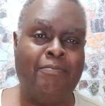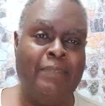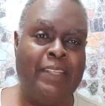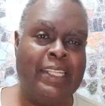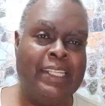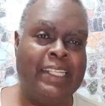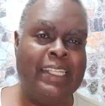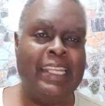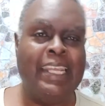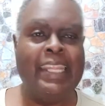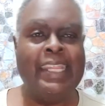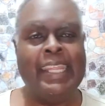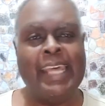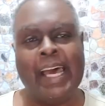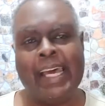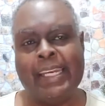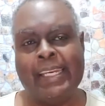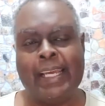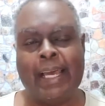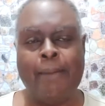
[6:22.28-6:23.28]
send
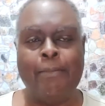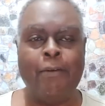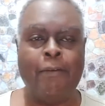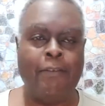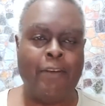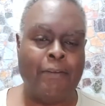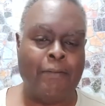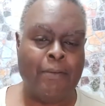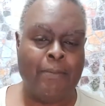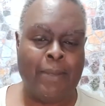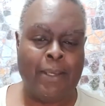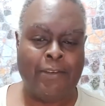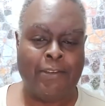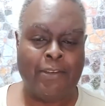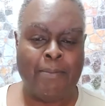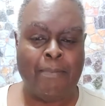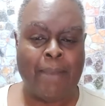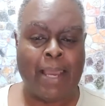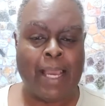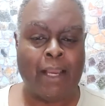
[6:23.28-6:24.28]
that type of
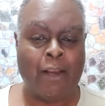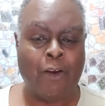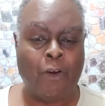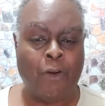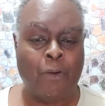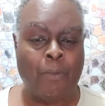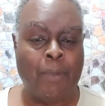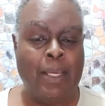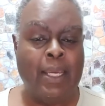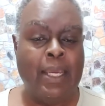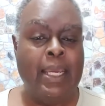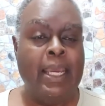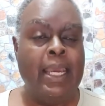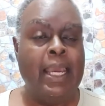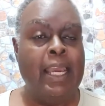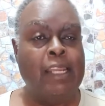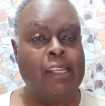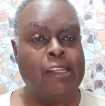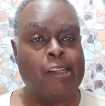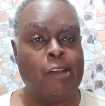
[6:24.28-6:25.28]
information back home.
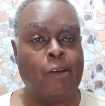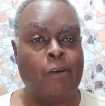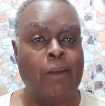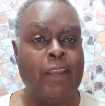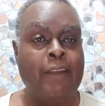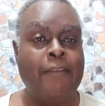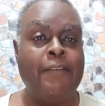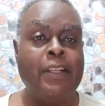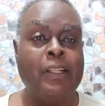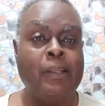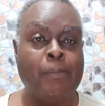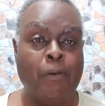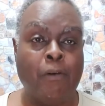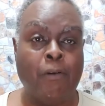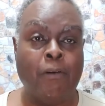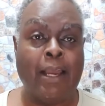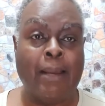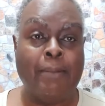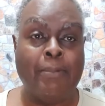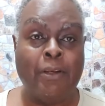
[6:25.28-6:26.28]
And so if it's
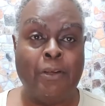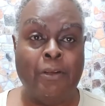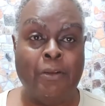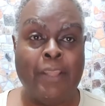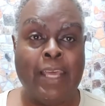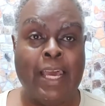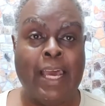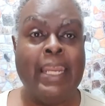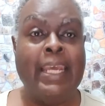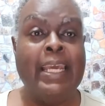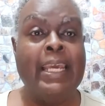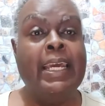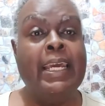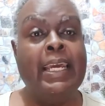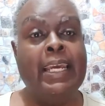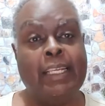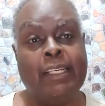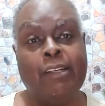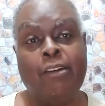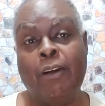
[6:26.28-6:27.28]
programmed to do that,
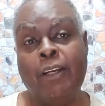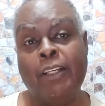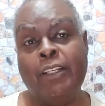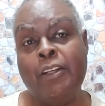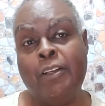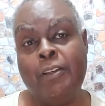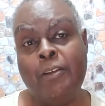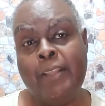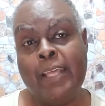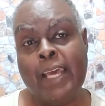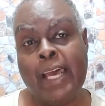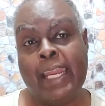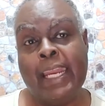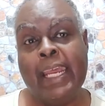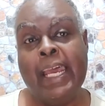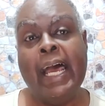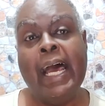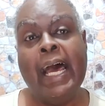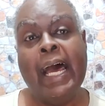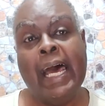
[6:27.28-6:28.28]
it's going to do that
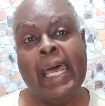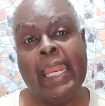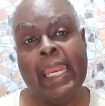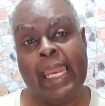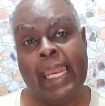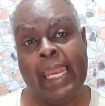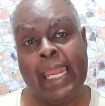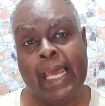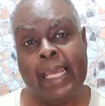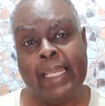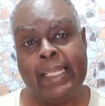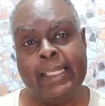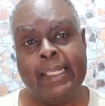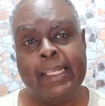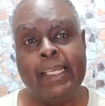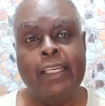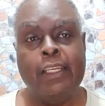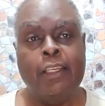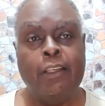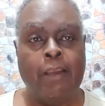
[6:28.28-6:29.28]
unless
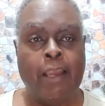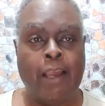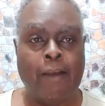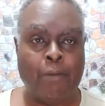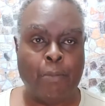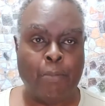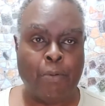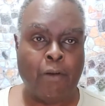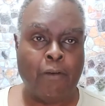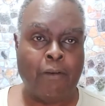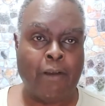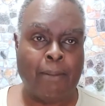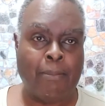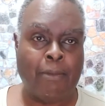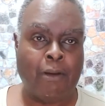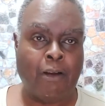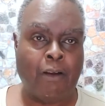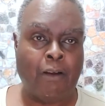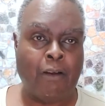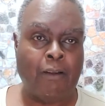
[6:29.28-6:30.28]
you have a program
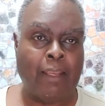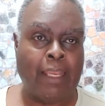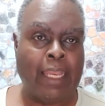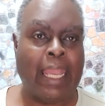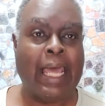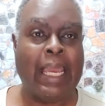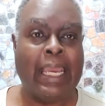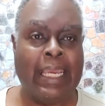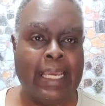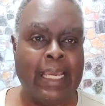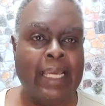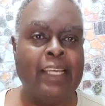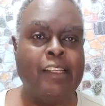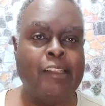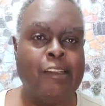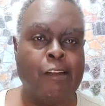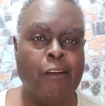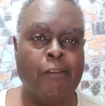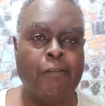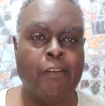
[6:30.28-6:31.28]
called like
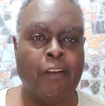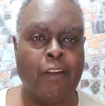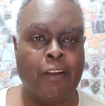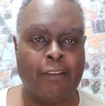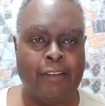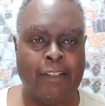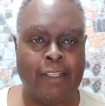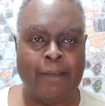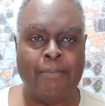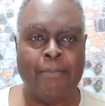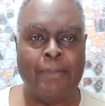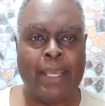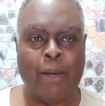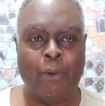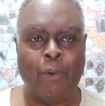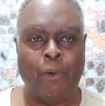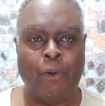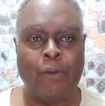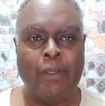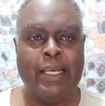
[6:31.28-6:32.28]
Surf Alert, something
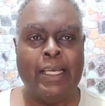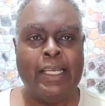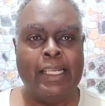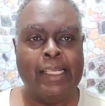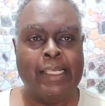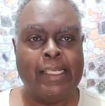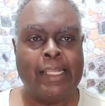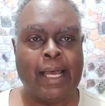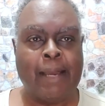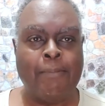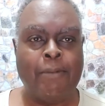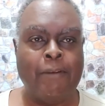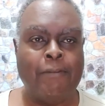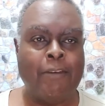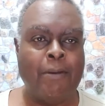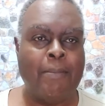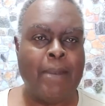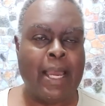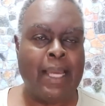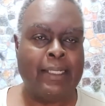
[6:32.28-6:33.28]
that will stop it
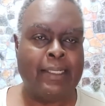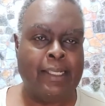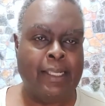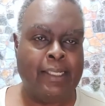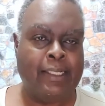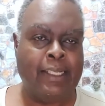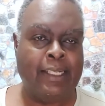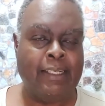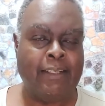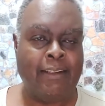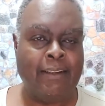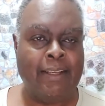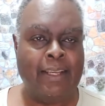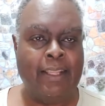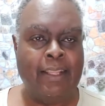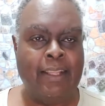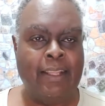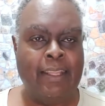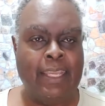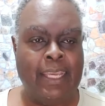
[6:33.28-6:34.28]
from accessing to
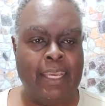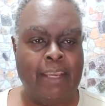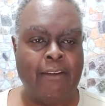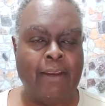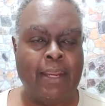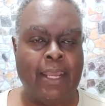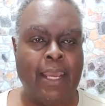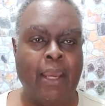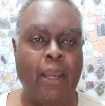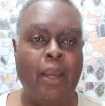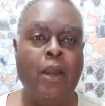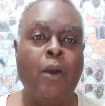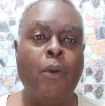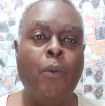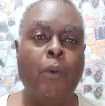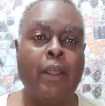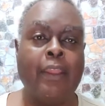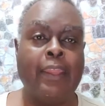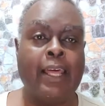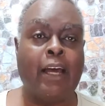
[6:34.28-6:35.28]
the internet
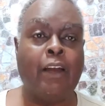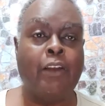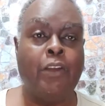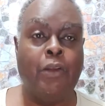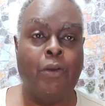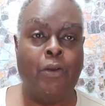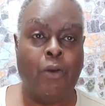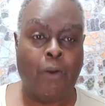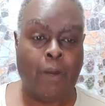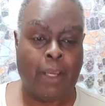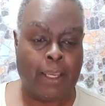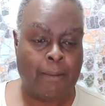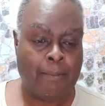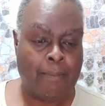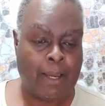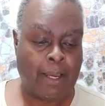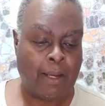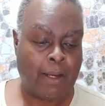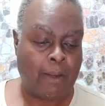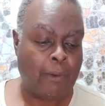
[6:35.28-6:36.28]
without you knowing
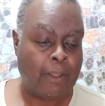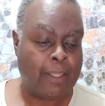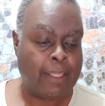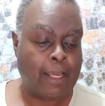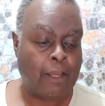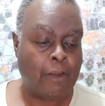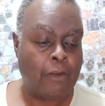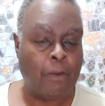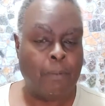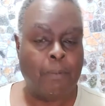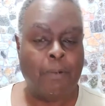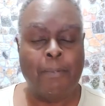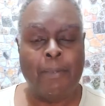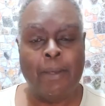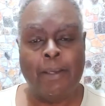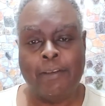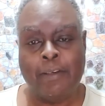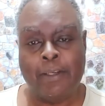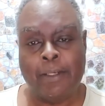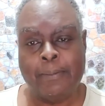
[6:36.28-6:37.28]
about it, without your
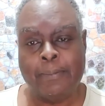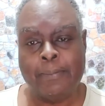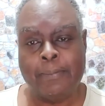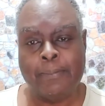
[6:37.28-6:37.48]
permission.